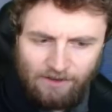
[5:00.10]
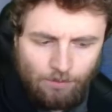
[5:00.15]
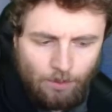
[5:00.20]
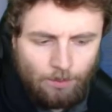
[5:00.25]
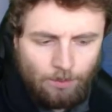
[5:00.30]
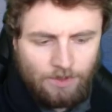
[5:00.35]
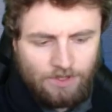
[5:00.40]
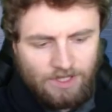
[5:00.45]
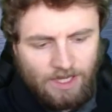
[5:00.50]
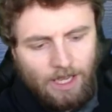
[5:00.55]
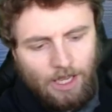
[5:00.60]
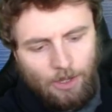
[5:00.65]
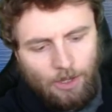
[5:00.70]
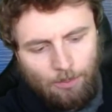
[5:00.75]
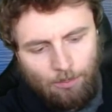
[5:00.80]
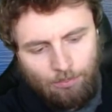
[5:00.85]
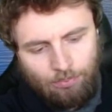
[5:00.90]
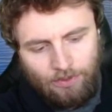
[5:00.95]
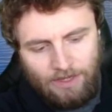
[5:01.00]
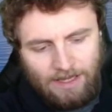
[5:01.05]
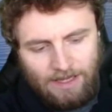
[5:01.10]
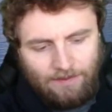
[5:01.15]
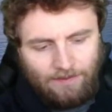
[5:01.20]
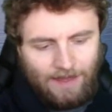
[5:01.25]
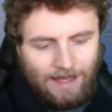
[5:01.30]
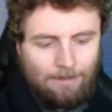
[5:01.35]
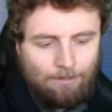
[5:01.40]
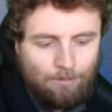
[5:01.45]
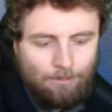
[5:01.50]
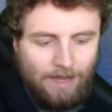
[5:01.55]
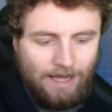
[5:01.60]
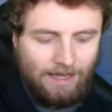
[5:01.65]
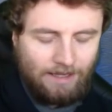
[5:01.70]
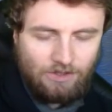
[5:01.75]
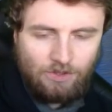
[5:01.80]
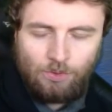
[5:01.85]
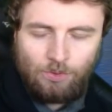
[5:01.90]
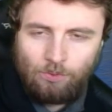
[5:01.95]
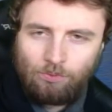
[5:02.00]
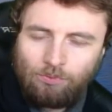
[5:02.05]
bombers. Bring that back
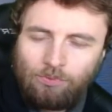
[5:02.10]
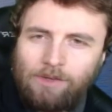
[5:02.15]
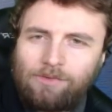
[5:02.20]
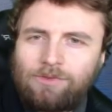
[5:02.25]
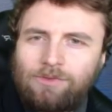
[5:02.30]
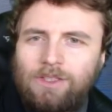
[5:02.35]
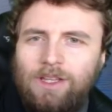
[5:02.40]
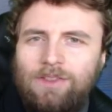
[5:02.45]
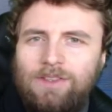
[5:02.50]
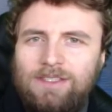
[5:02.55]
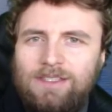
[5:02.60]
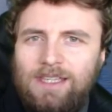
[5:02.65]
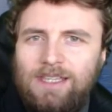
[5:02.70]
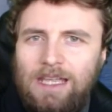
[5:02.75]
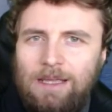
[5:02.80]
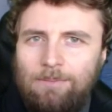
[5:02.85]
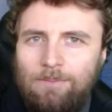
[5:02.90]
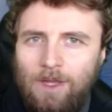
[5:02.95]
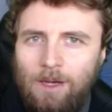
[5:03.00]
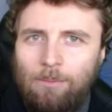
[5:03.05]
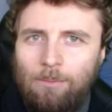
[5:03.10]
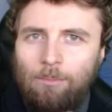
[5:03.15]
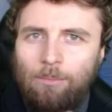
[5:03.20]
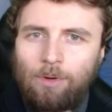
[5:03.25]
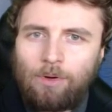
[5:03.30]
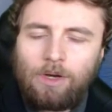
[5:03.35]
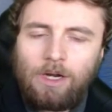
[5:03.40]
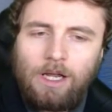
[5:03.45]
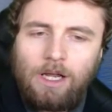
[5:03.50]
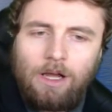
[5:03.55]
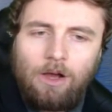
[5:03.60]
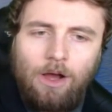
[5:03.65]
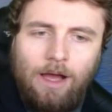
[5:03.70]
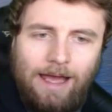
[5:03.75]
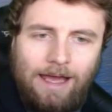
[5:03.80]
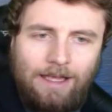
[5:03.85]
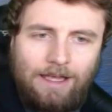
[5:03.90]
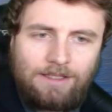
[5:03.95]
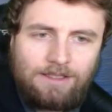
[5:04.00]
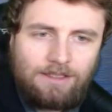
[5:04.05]
to roughly the same number
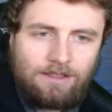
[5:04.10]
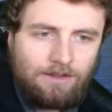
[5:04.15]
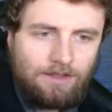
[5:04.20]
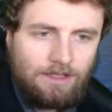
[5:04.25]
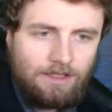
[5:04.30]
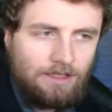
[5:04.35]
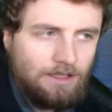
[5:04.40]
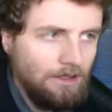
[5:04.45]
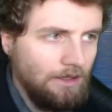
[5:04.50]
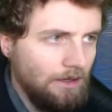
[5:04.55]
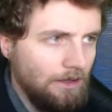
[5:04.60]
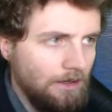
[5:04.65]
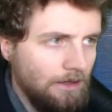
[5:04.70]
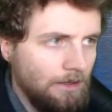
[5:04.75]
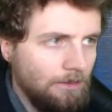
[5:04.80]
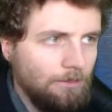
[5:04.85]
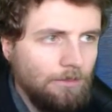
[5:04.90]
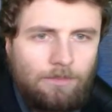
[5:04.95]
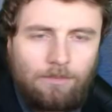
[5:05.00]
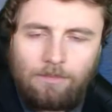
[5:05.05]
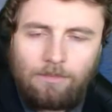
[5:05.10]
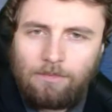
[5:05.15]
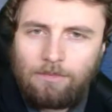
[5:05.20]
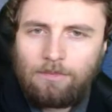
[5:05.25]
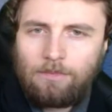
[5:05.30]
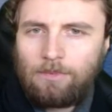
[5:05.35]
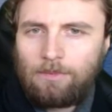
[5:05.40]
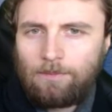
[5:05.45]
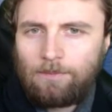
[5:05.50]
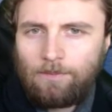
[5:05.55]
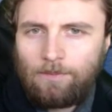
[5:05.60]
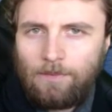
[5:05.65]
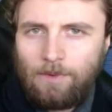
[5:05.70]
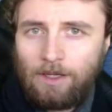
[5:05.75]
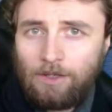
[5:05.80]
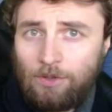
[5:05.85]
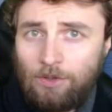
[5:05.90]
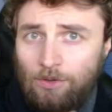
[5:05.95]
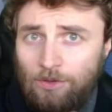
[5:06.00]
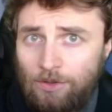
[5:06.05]
as the
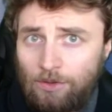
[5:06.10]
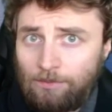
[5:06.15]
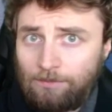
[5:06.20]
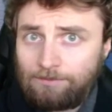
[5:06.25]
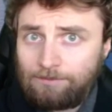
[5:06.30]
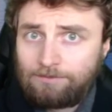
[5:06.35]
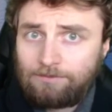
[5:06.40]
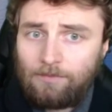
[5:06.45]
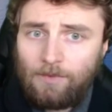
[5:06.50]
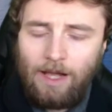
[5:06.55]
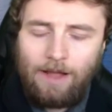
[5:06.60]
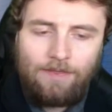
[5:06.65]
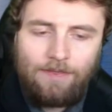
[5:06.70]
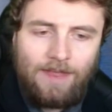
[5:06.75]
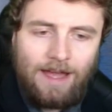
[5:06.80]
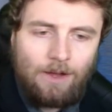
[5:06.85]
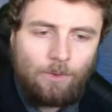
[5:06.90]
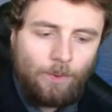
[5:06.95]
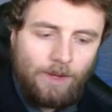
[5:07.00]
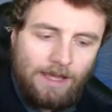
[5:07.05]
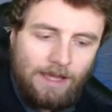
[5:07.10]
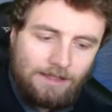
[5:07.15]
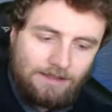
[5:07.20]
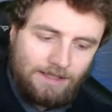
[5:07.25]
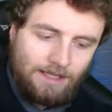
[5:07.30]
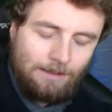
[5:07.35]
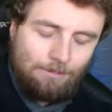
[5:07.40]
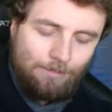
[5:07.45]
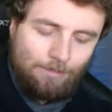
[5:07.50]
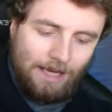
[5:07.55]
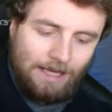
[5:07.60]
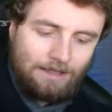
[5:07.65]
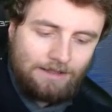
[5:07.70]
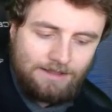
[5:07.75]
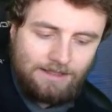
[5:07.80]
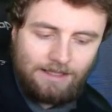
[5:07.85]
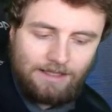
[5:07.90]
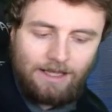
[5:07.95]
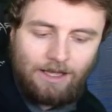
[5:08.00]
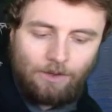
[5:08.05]
Hakuryu. And that way it's kind of
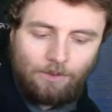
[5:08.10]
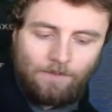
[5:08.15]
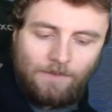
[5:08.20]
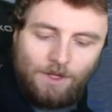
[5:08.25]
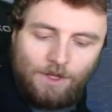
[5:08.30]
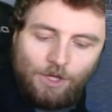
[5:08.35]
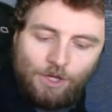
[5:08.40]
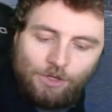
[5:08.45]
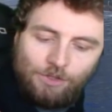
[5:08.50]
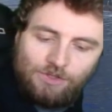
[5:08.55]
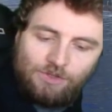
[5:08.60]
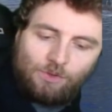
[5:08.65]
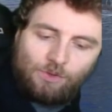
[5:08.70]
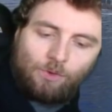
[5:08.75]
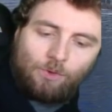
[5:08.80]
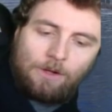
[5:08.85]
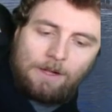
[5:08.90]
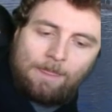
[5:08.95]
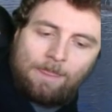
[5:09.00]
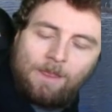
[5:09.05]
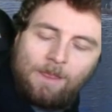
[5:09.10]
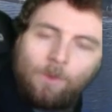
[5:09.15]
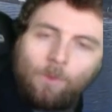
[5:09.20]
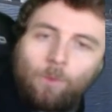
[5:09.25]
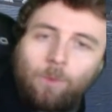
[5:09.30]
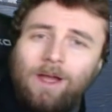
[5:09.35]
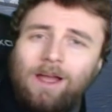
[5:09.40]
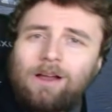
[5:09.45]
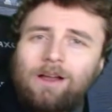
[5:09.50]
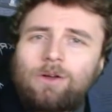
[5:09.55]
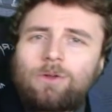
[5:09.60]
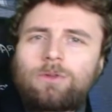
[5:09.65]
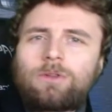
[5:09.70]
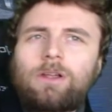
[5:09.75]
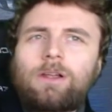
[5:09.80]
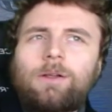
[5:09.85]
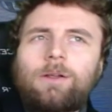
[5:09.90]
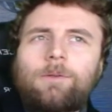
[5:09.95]
balancing out. So while